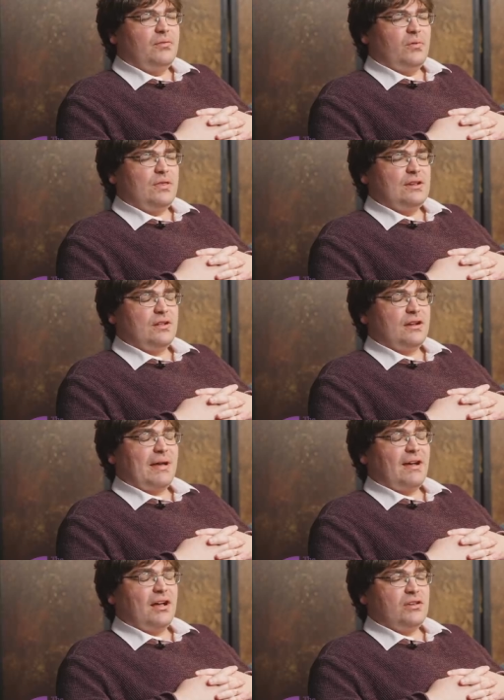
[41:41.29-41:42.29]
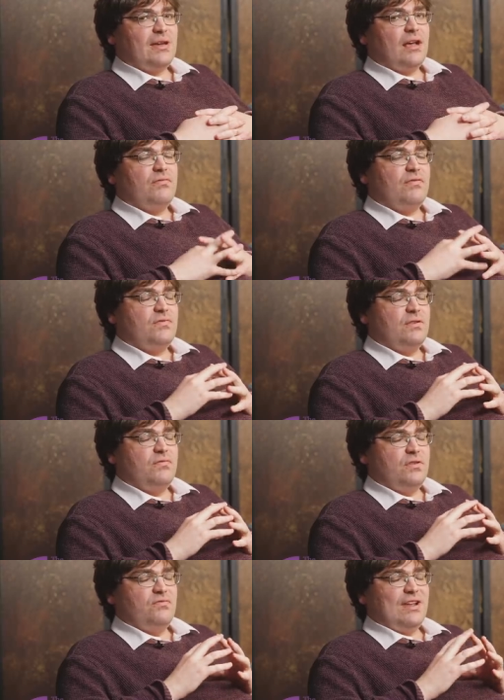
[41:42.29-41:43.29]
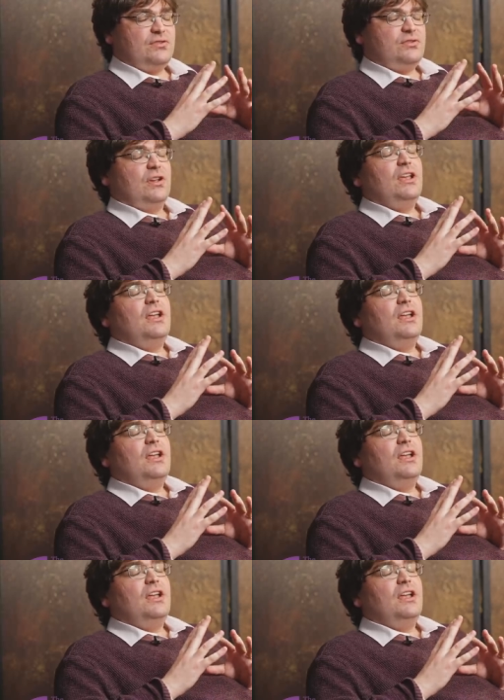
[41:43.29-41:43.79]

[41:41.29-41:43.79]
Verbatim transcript: with things like about how you get the rich